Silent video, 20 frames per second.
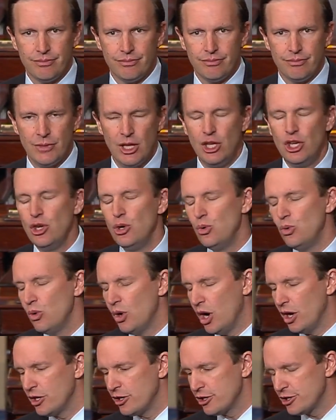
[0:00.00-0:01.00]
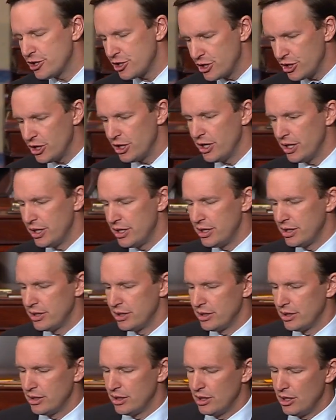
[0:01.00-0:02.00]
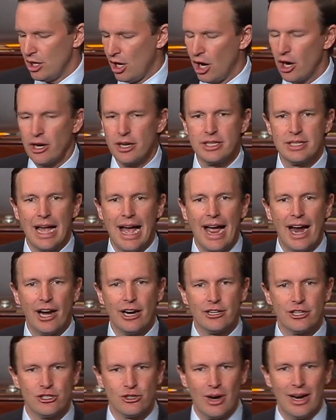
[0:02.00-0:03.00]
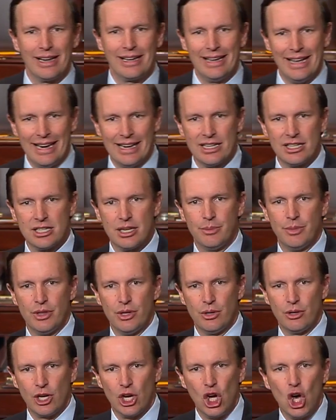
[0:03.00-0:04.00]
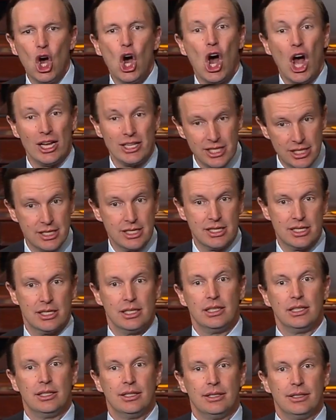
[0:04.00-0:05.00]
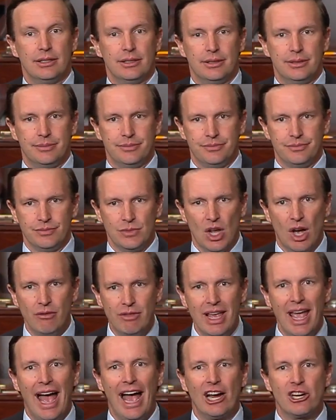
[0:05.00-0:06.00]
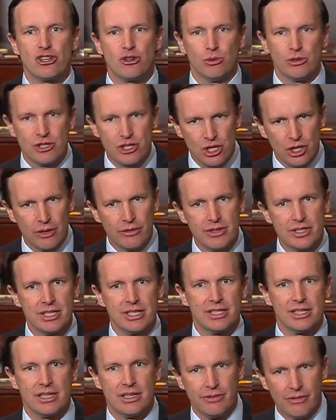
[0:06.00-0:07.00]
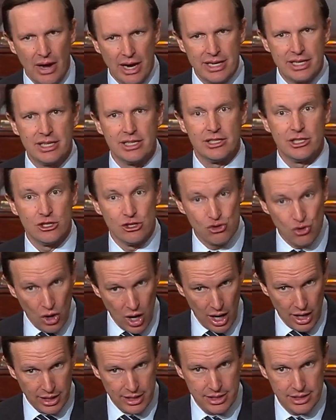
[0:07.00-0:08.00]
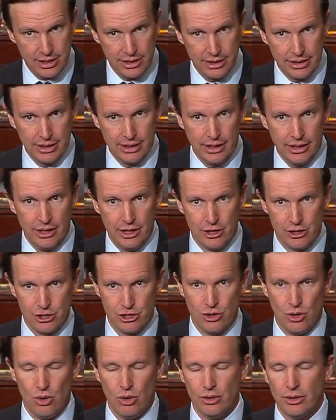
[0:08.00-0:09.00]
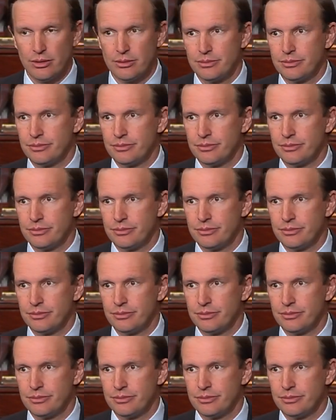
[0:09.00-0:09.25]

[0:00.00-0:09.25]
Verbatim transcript: That you understood our desire to try to get at some of the costs of the actual services and devices and drugs that are sold.